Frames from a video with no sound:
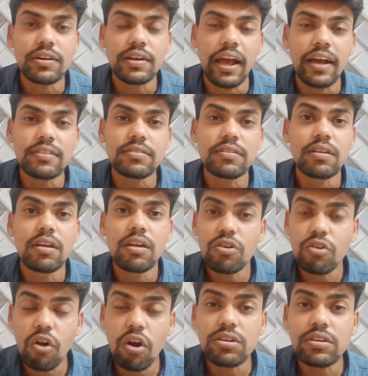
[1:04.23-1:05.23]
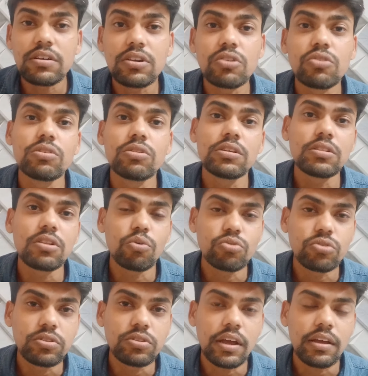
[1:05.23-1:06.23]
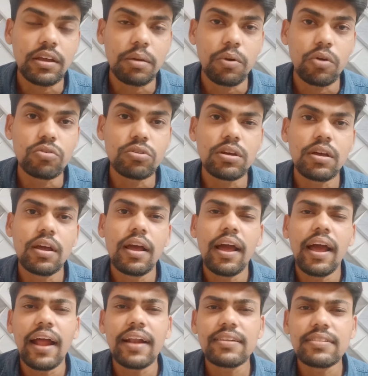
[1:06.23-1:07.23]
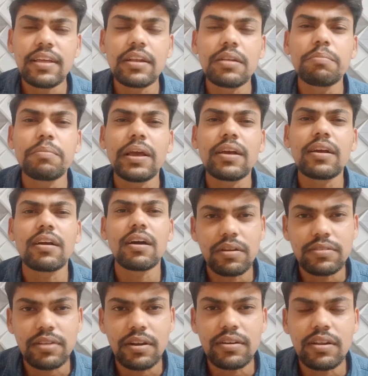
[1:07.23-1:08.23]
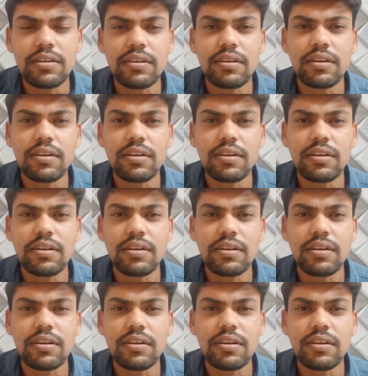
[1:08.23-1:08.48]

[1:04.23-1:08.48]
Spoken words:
tax, not including the OCI amount, and then make certain